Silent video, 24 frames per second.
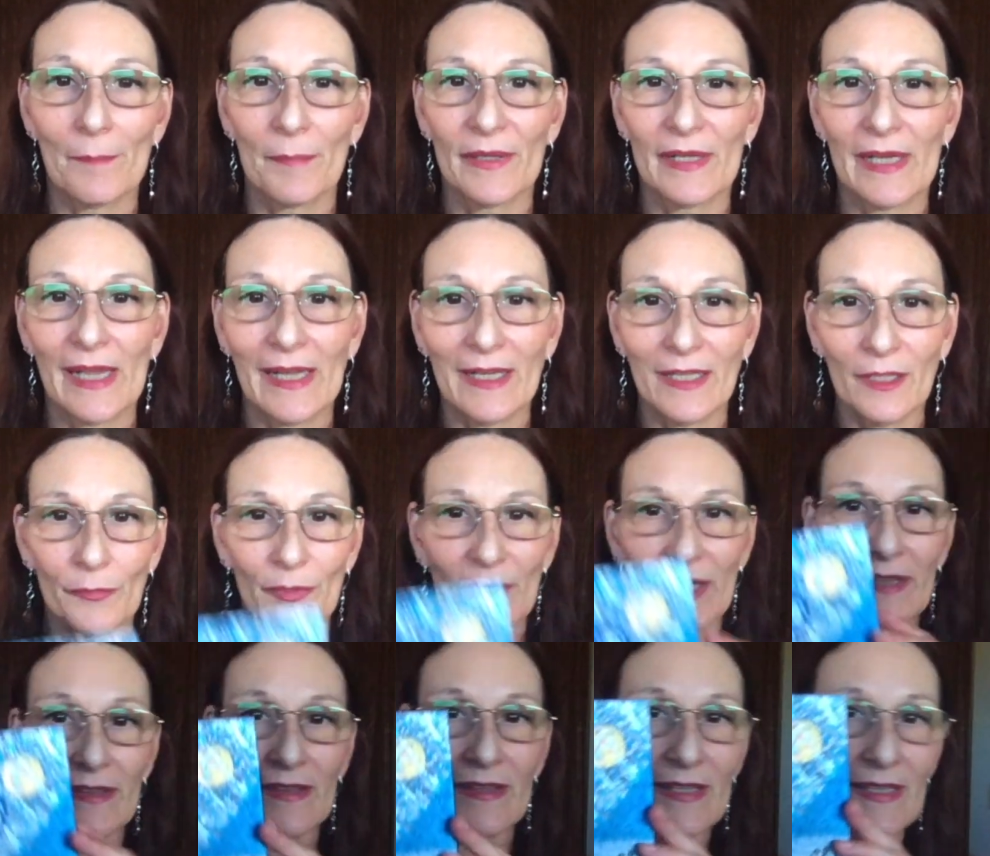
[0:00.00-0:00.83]
But
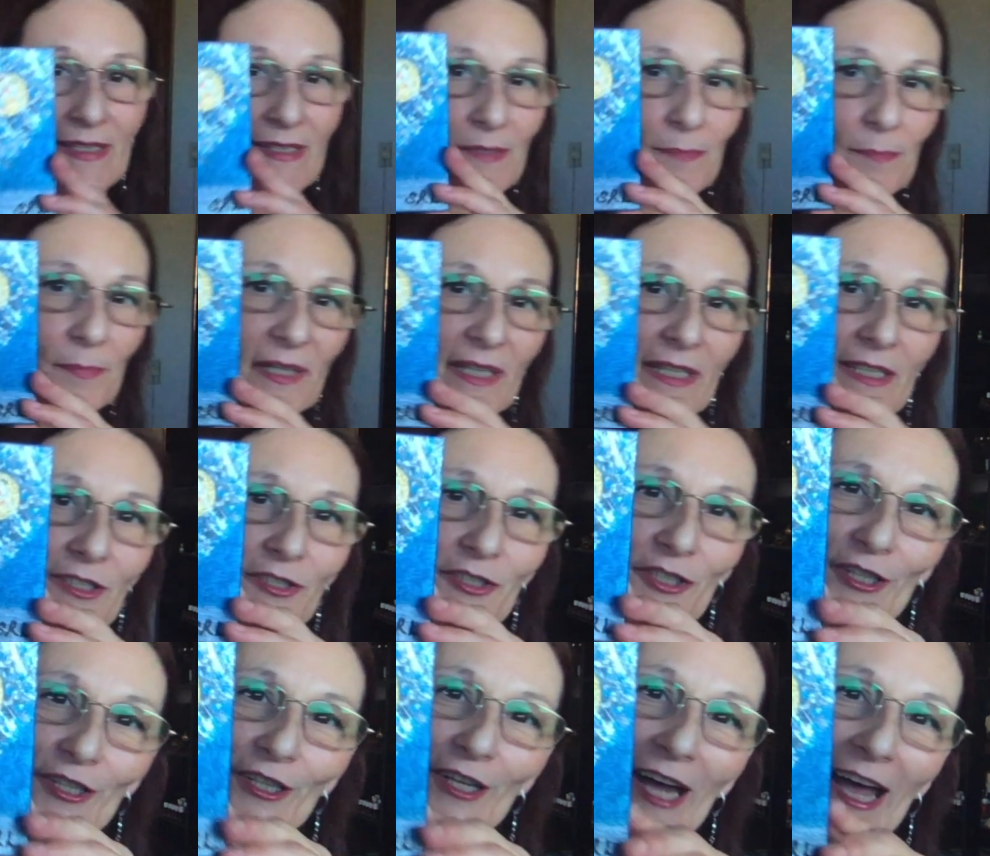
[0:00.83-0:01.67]
anyway, this
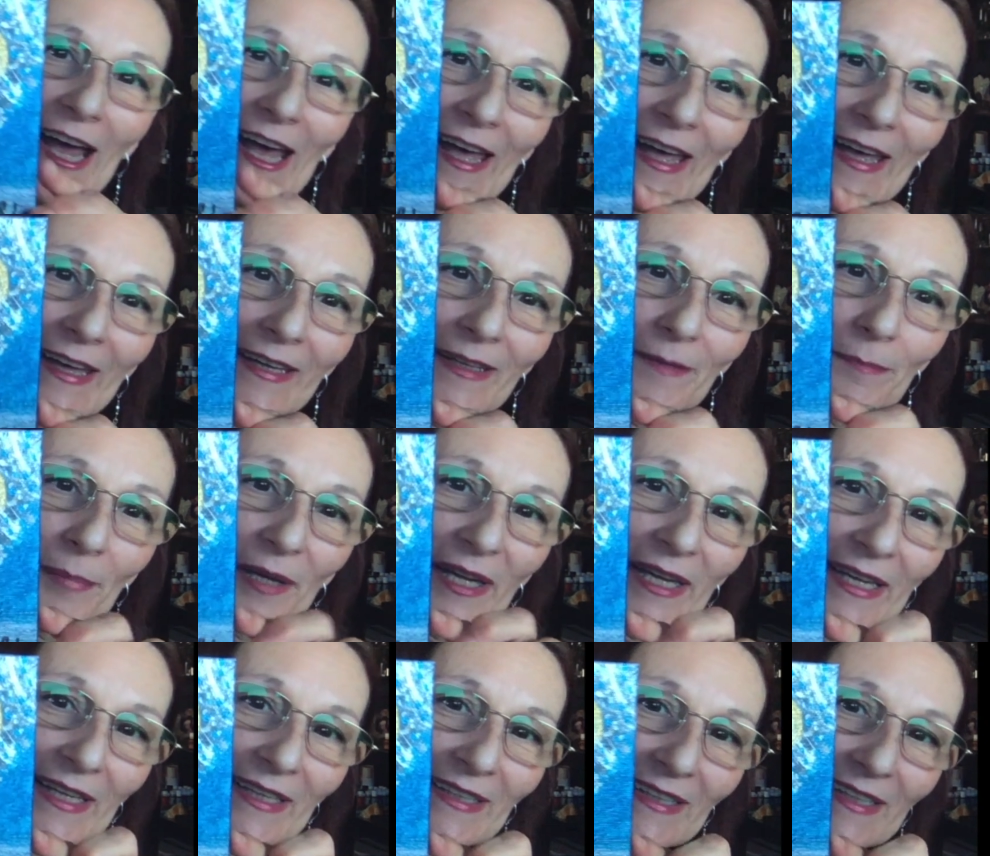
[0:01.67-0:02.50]
picture I
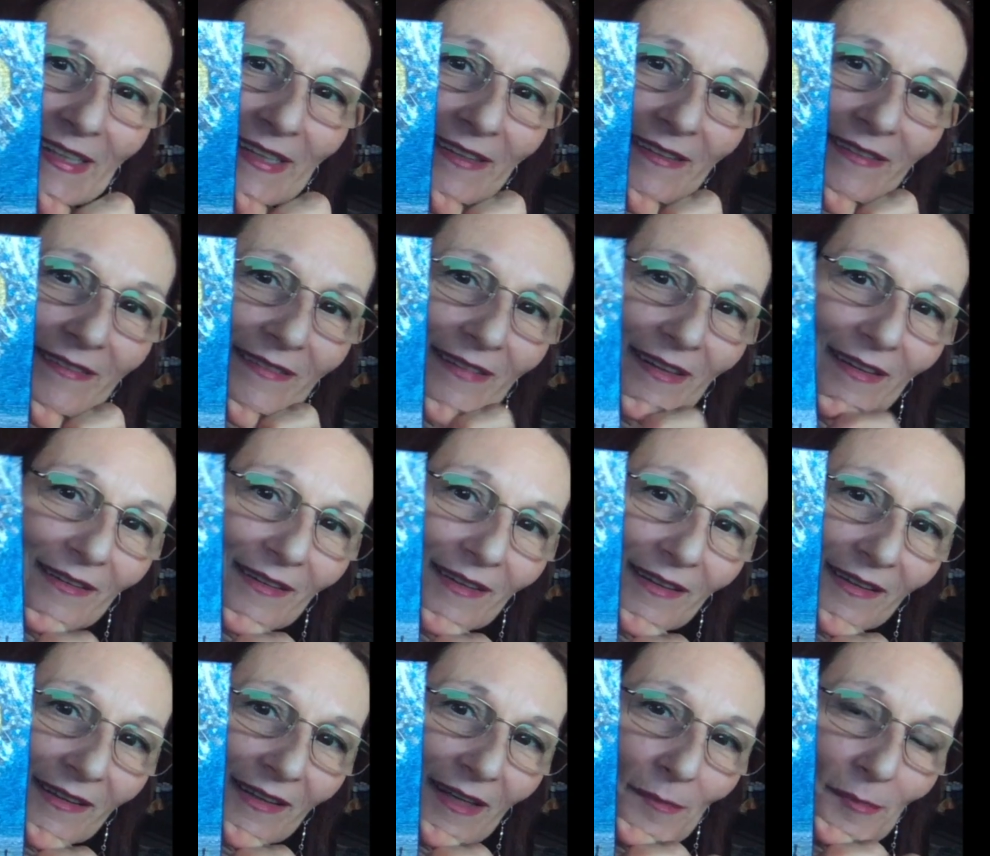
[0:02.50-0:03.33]
painted
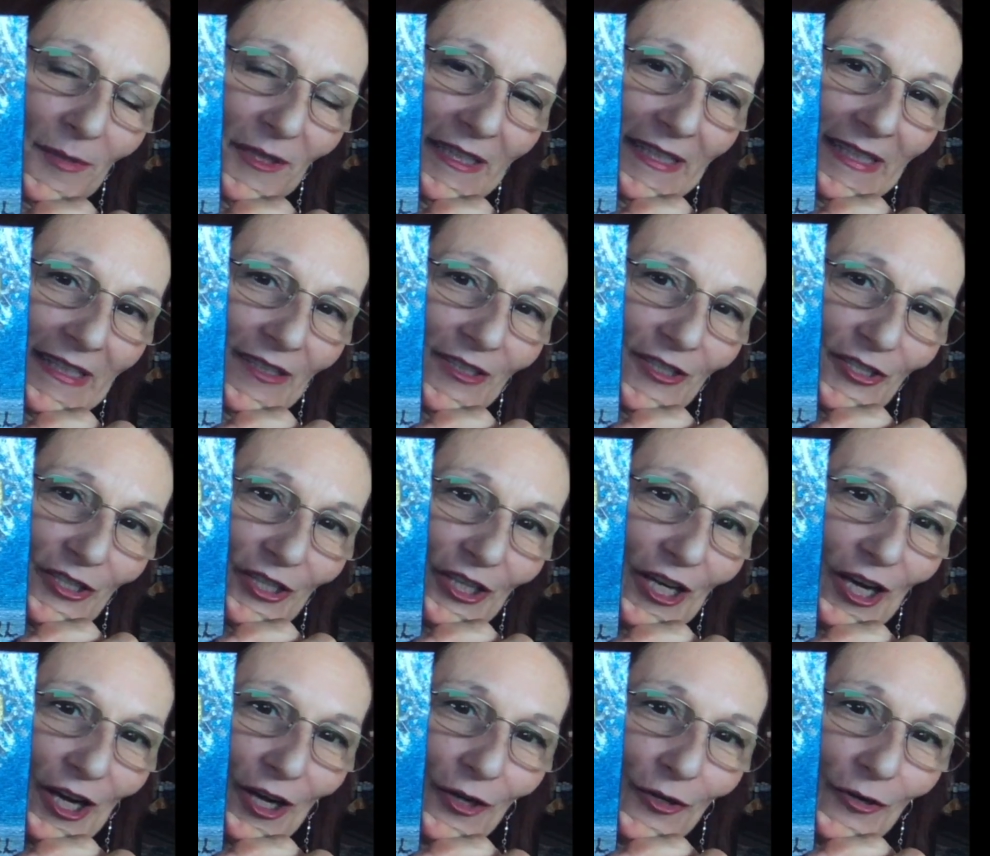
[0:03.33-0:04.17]
a couple of years
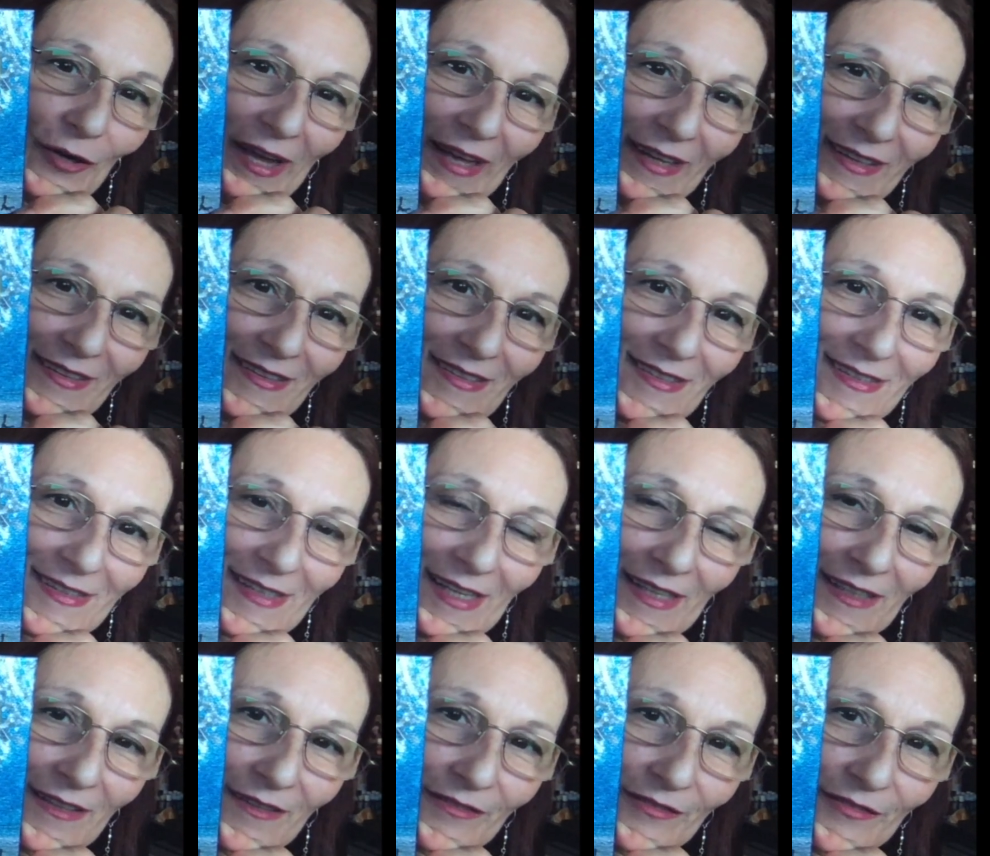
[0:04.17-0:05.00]
ago, and it's
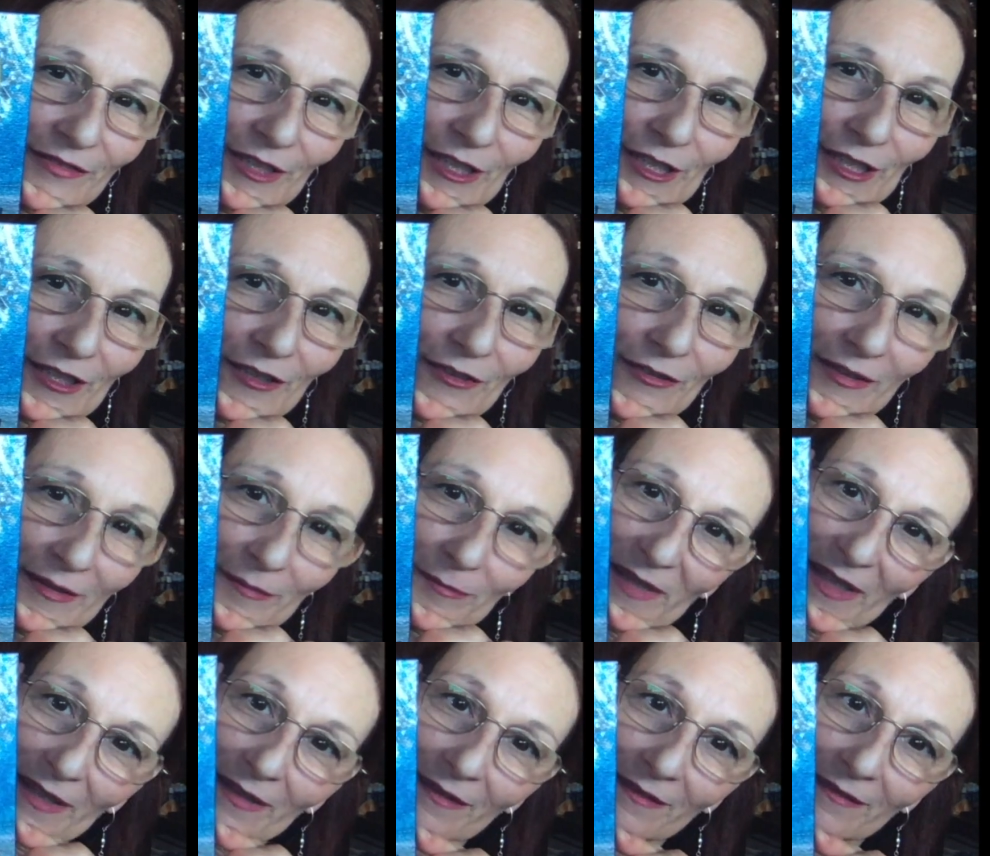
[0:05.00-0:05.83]
kind of, I'm
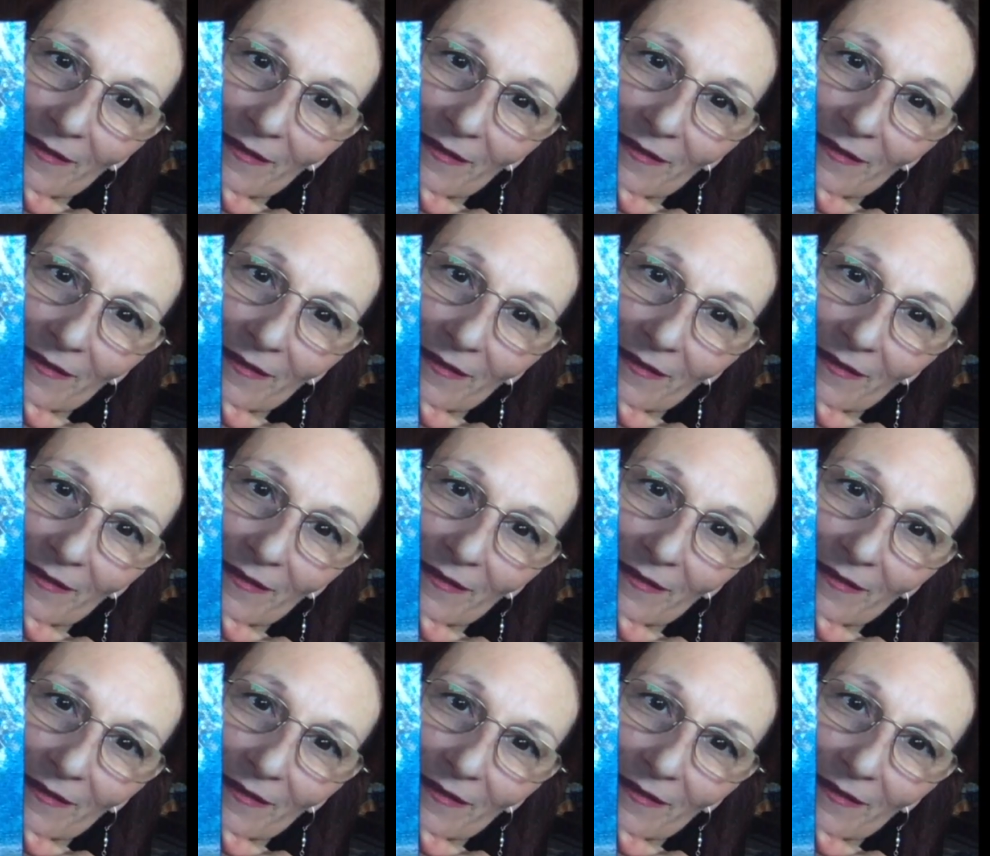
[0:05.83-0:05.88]
not